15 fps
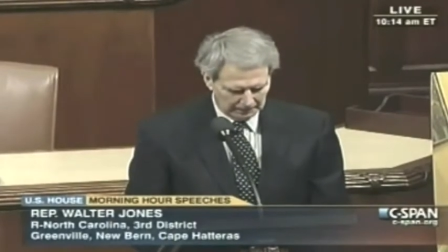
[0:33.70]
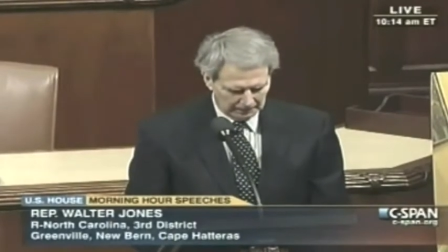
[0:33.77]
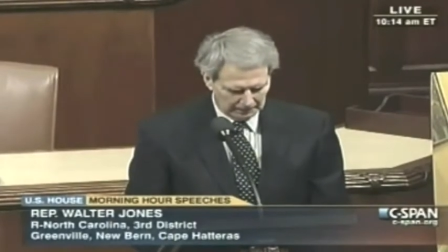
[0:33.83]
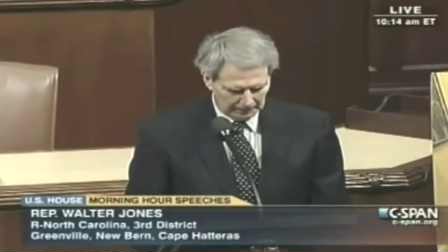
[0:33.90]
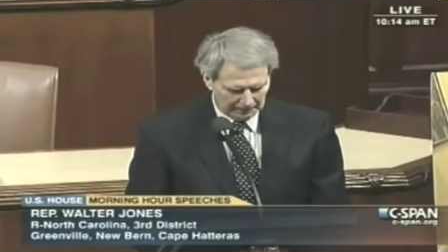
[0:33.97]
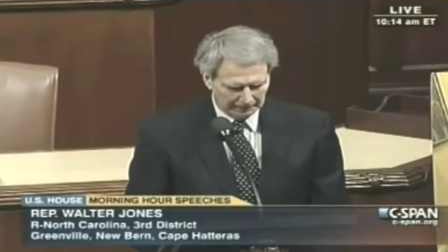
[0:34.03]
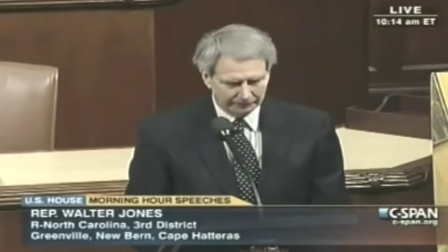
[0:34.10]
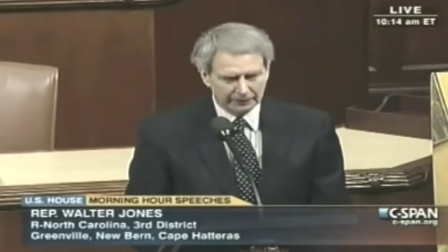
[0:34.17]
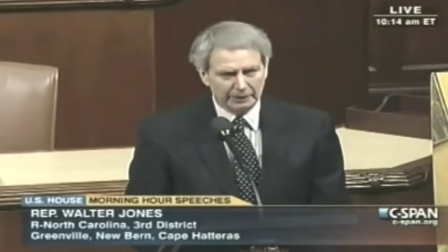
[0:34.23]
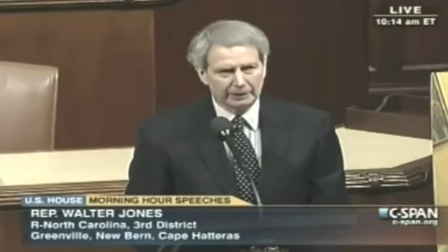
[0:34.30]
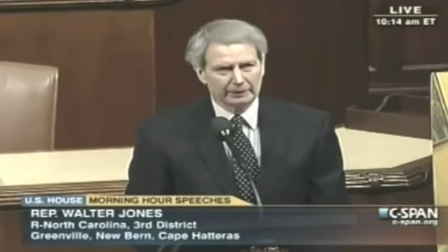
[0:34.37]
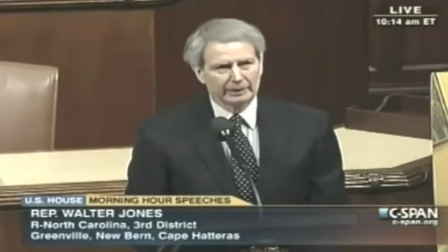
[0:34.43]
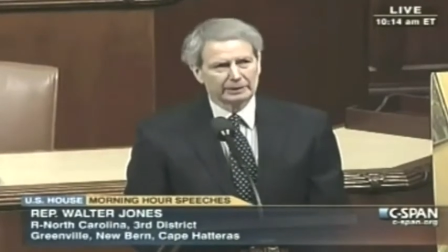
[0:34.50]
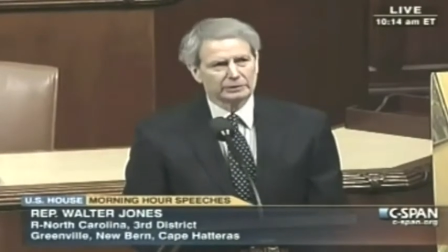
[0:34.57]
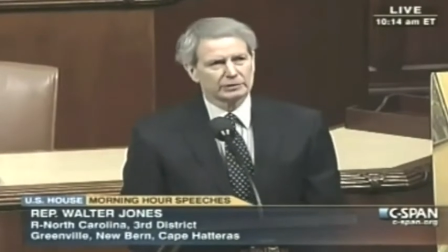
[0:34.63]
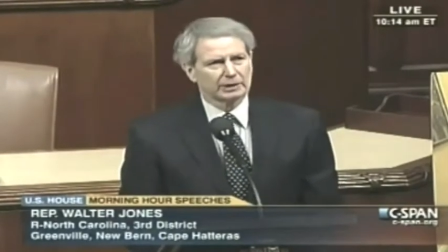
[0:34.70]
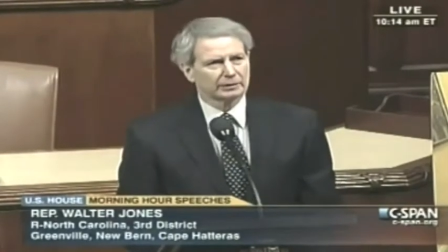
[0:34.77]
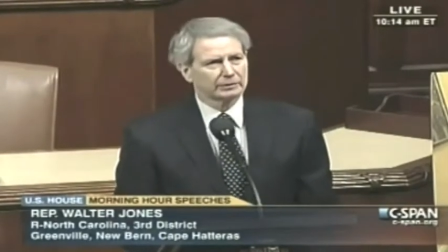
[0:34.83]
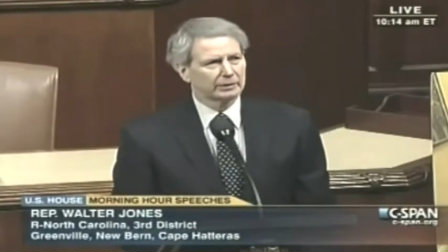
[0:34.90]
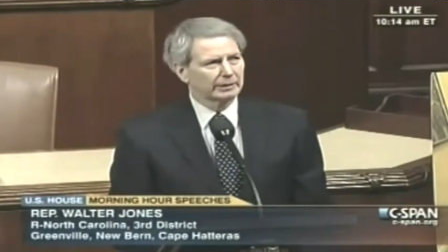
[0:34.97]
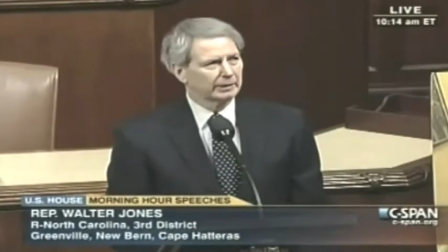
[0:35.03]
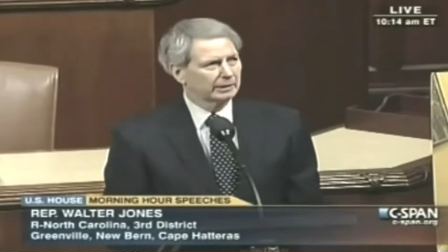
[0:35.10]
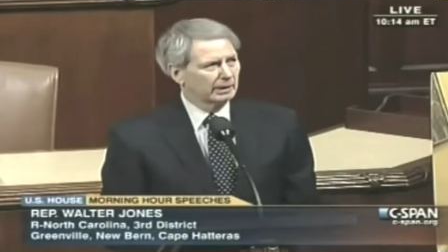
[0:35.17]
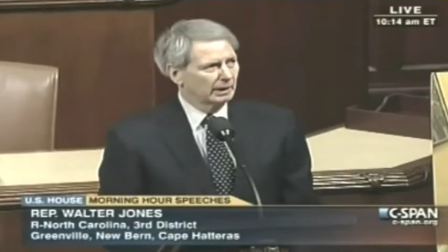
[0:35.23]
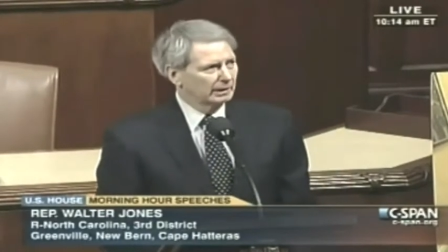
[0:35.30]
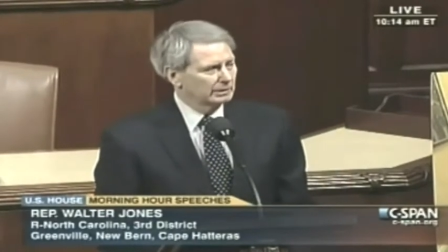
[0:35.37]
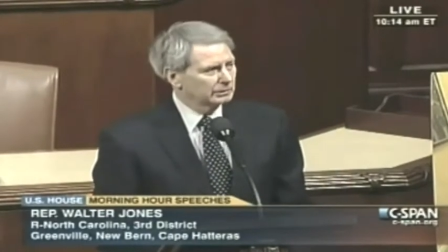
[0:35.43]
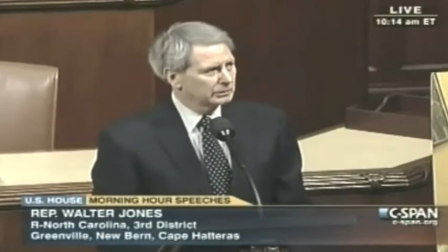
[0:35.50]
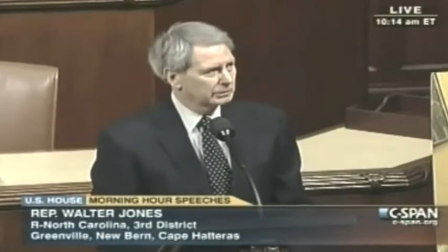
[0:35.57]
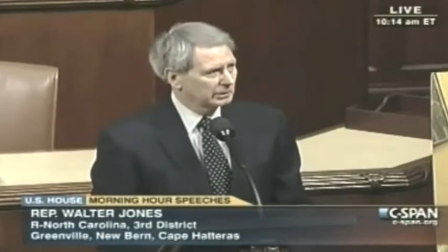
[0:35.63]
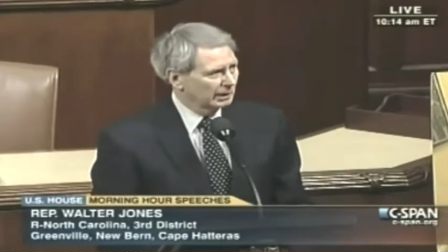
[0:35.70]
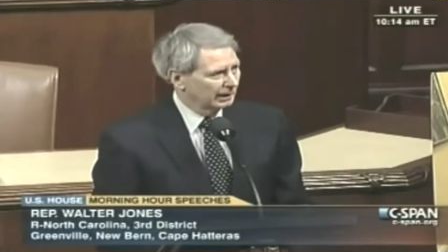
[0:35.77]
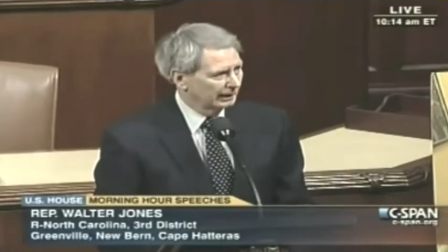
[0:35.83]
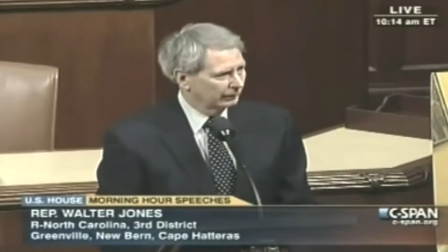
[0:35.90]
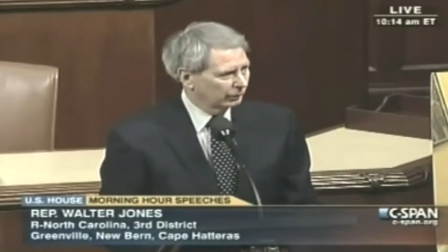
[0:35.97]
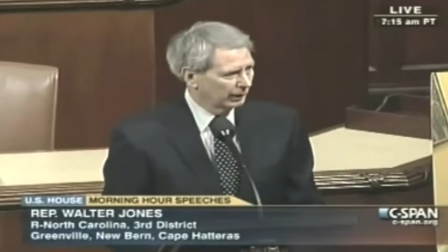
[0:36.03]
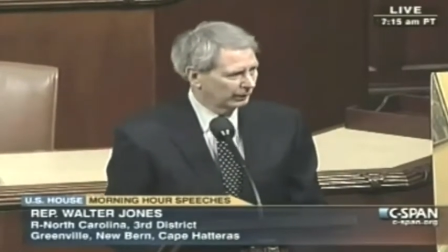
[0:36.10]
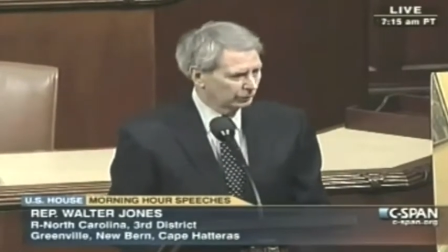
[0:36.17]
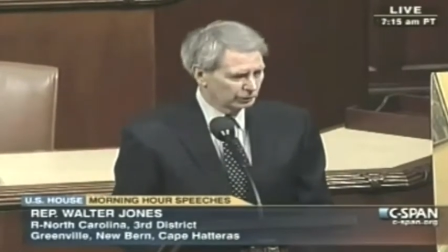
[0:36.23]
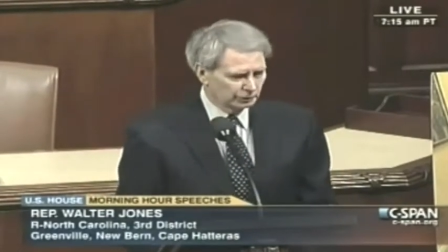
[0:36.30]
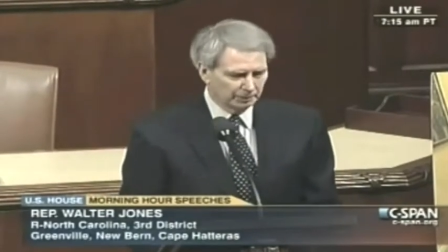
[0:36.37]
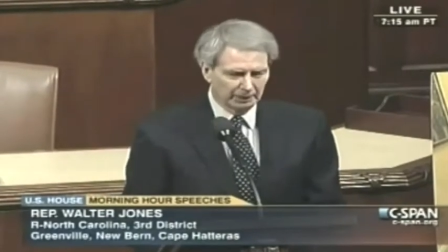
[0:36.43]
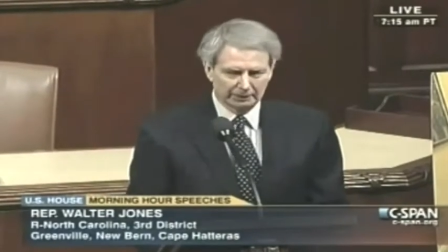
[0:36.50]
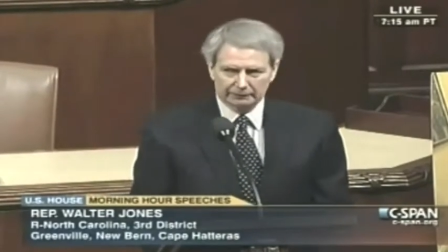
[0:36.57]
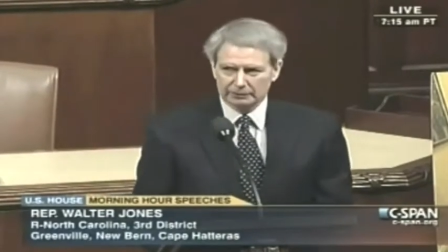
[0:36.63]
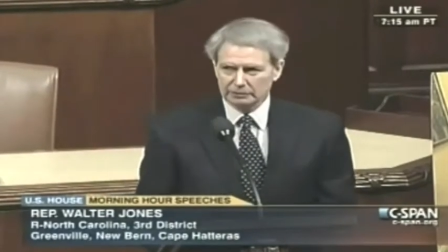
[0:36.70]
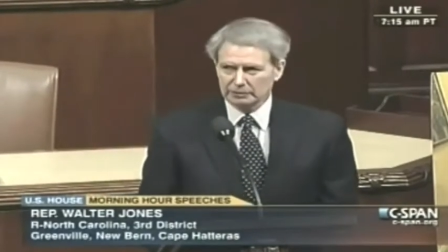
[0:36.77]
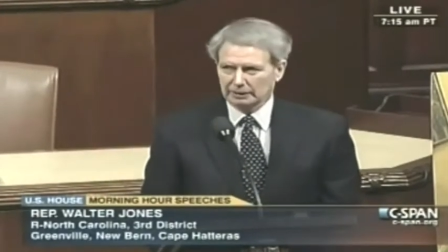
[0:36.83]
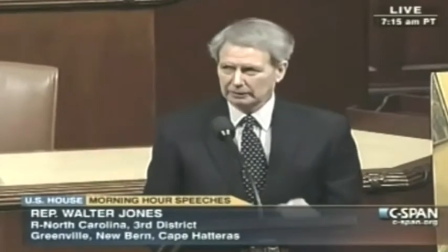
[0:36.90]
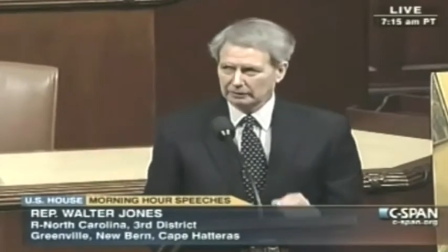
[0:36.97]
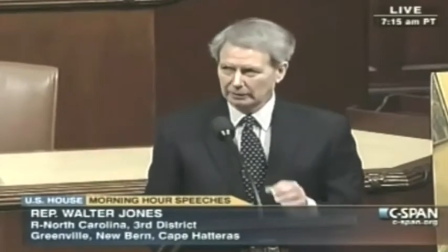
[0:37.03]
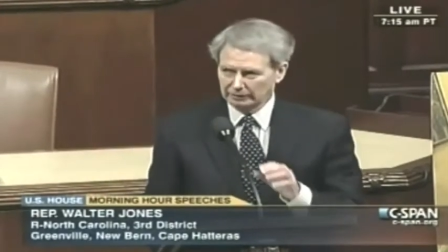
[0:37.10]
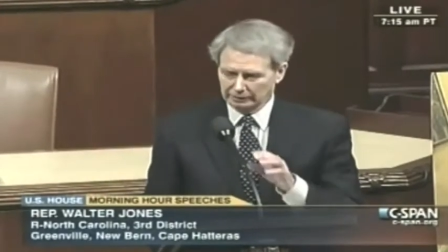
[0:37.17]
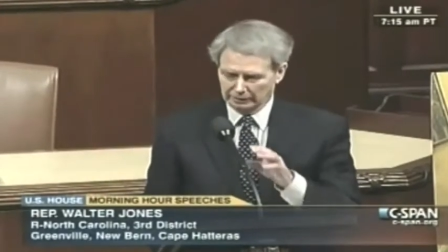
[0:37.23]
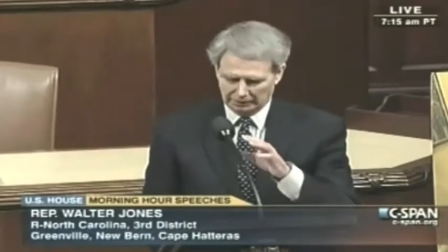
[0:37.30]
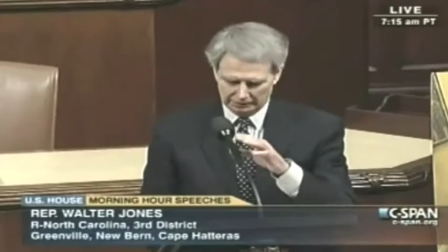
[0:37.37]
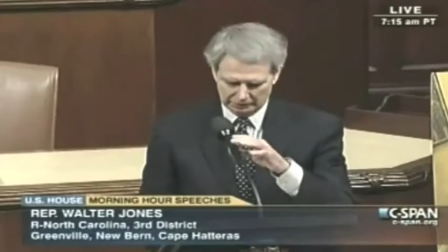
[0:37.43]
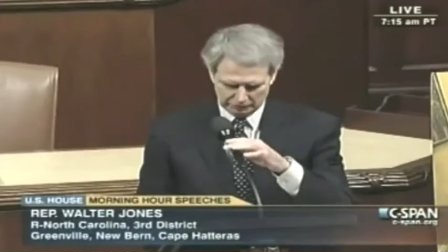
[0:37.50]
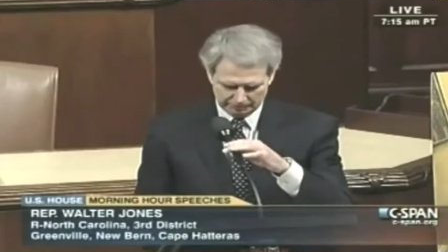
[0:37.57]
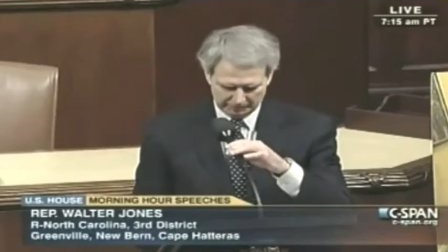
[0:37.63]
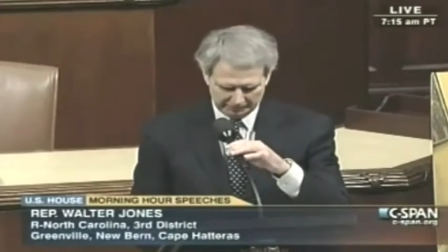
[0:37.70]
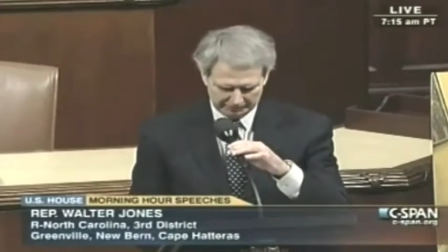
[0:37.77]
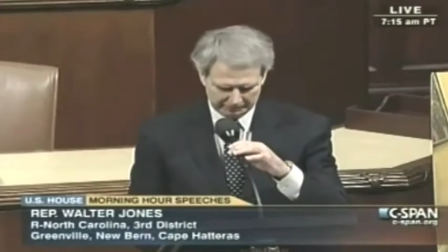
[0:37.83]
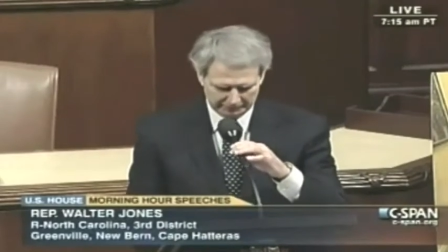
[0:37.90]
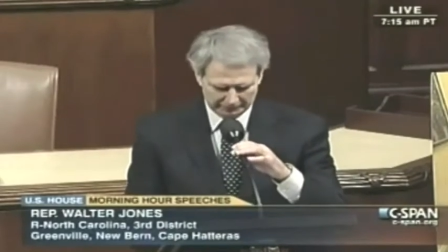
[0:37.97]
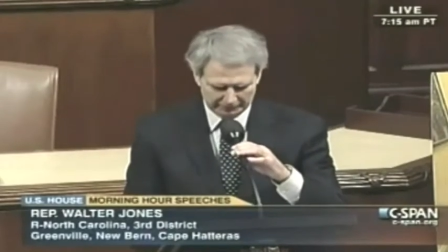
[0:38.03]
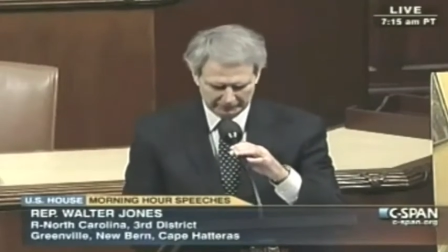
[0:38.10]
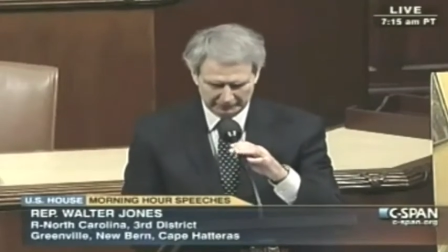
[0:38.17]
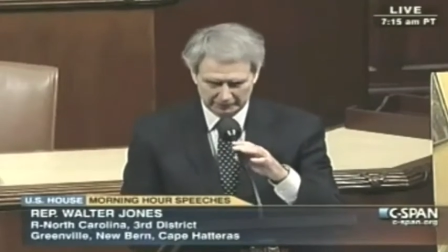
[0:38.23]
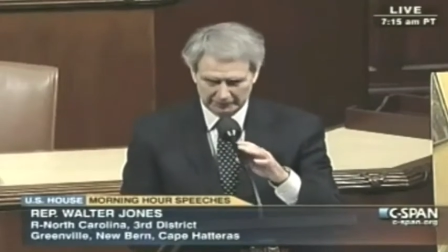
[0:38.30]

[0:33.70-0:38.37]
After hearing Secretary Gates, I have great respect for Secretary Gates, but uh,